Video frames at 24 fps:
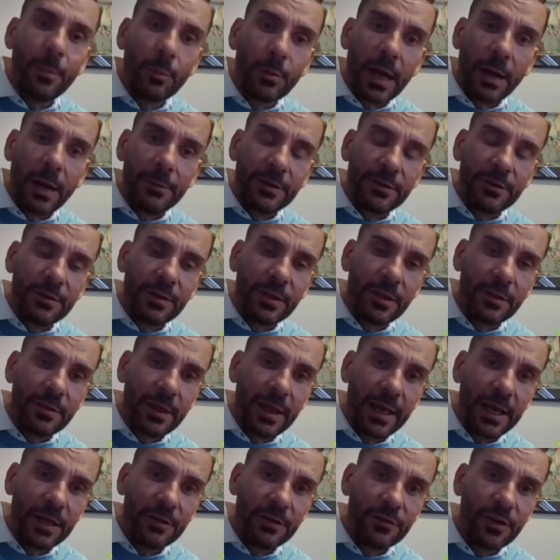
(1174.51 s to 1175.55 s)
go into the
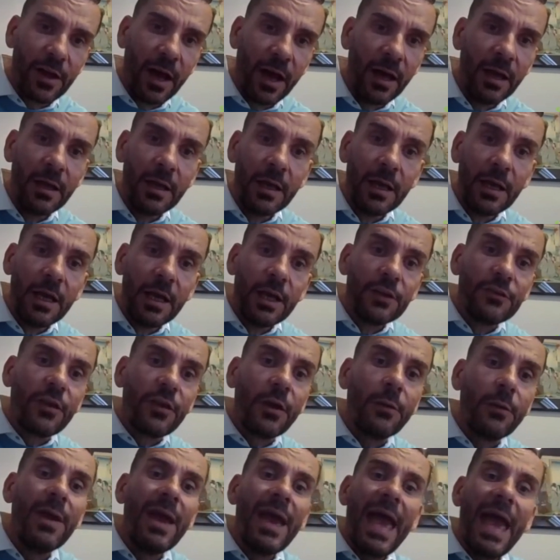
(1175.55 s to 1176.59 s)
theatre. So
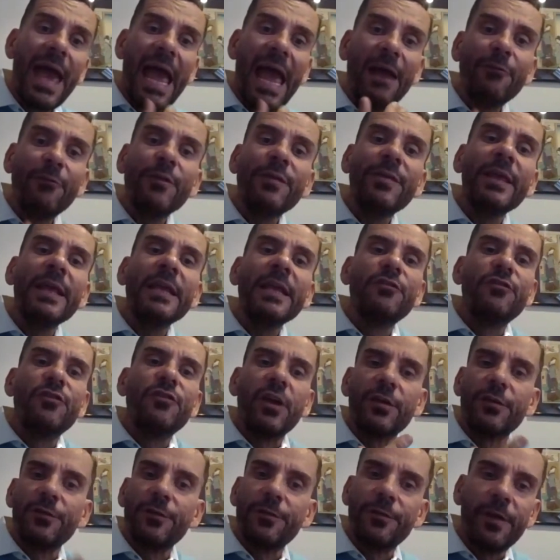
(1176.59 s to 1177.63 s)
everything
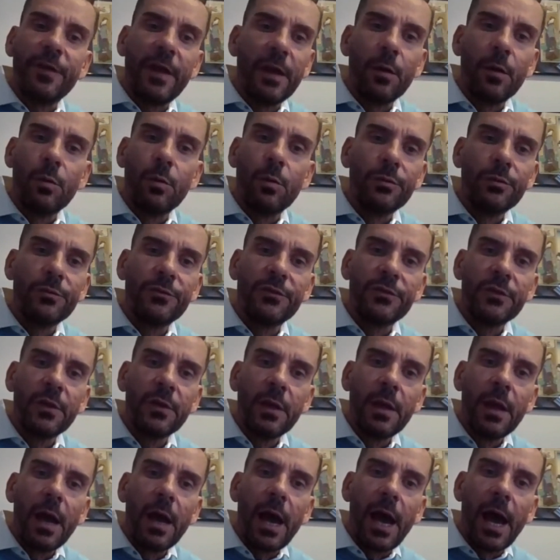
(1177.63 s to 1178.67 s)
just feels
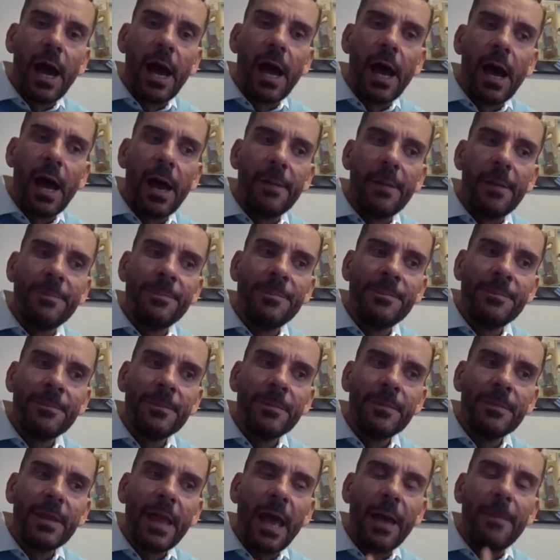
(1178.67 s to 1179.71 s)
a
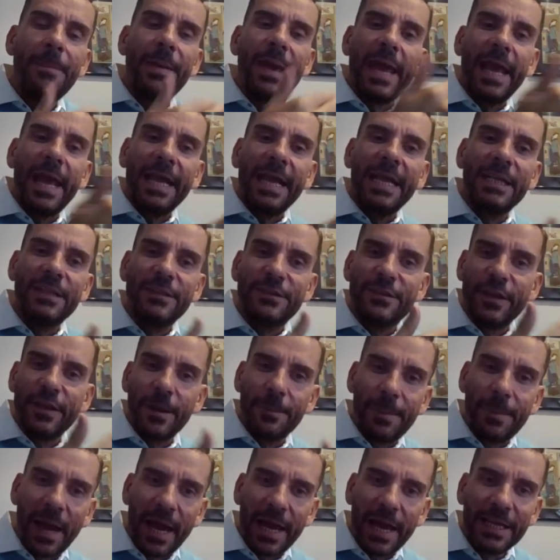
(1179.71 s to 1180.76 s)
bit easier
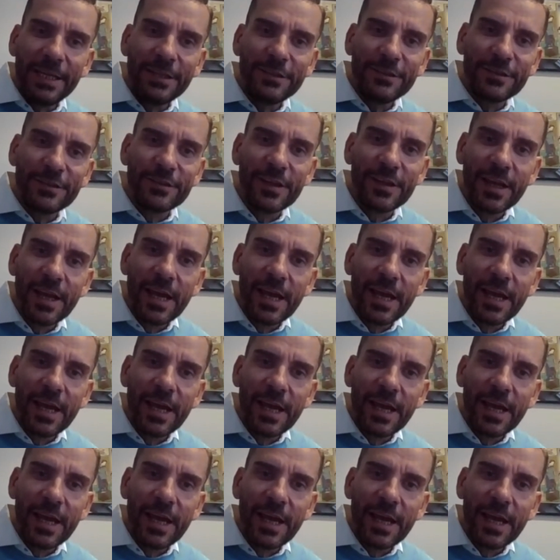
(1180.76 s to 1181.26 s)
paced.